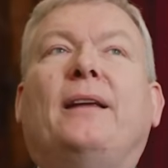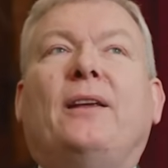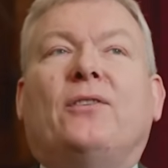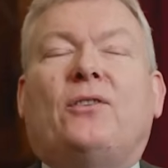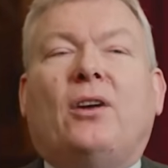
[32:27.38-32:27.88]

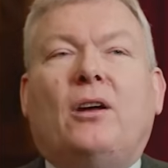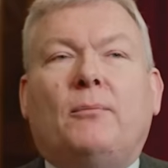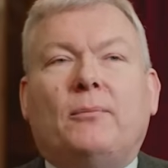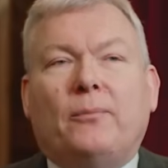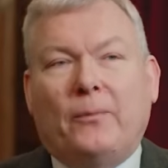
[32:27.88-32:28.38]
is a
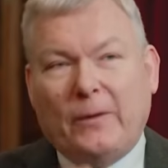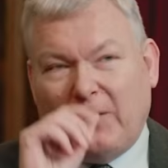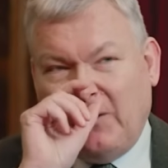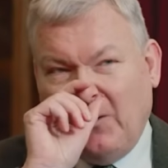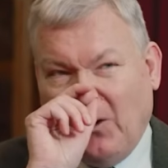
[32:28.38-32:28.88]
term.
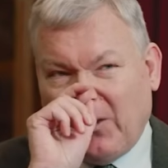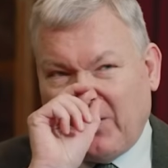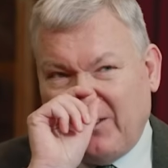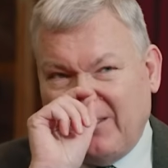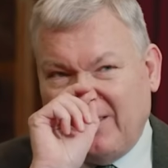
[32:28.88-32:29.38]
It's
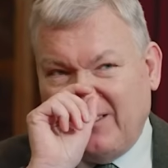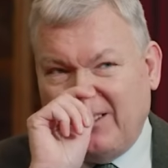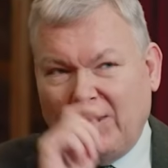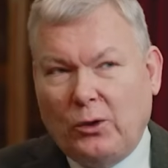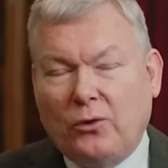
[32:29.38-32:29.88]
not
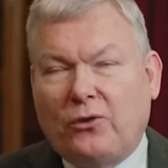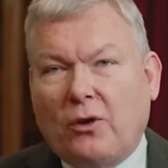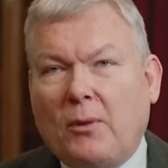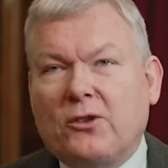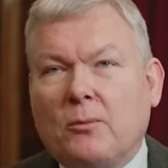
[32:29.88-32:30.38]
used
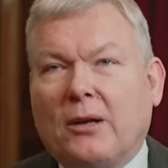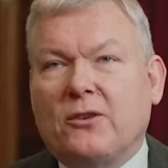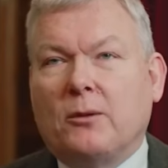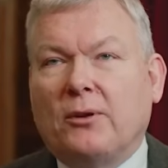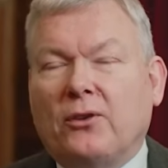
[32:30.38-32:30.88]
so much at
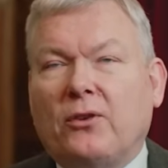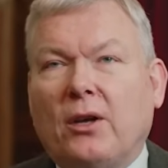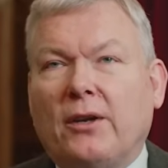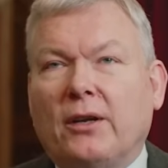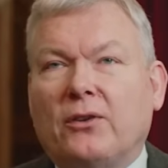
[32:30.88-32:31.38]
Bletchley, but it's
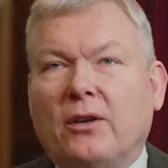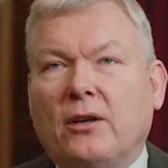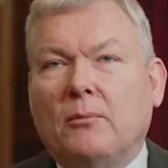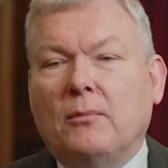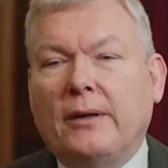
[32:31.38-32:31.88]
certainly a
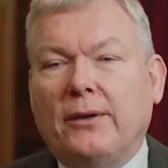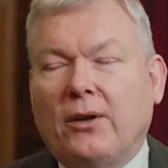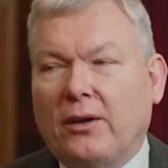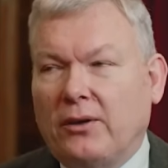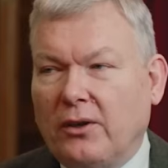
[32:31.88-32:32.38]
term in the
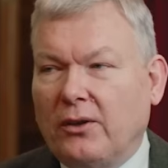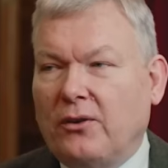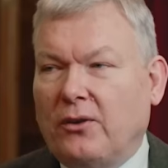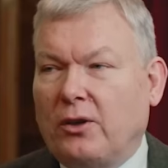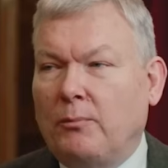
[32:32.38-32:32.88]

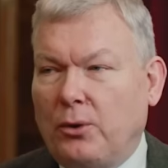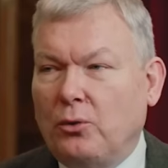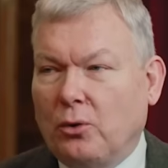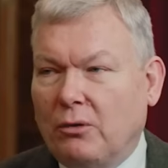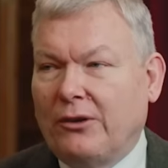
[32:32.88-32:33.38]
1930s that a
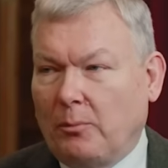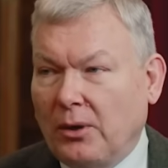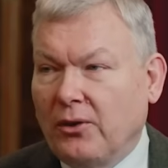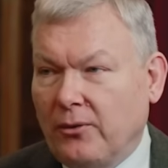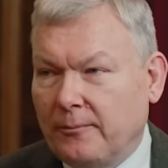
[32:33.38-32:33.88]
computer is a
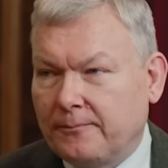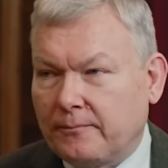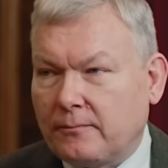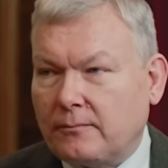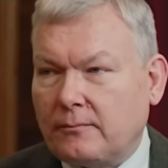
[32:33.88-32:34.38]
person.
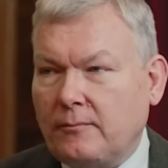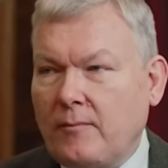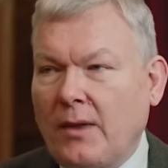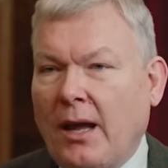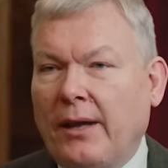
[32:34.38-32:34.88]

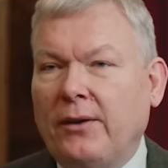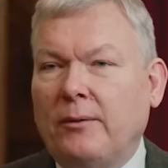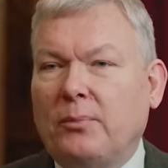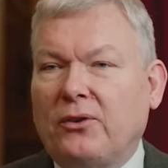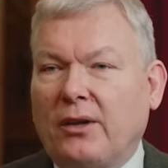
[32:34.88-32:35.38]
And
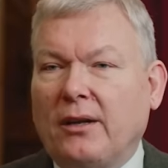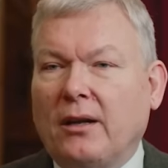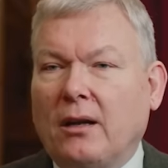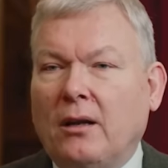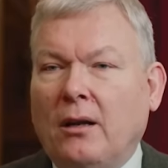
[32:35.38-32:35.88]
in particular,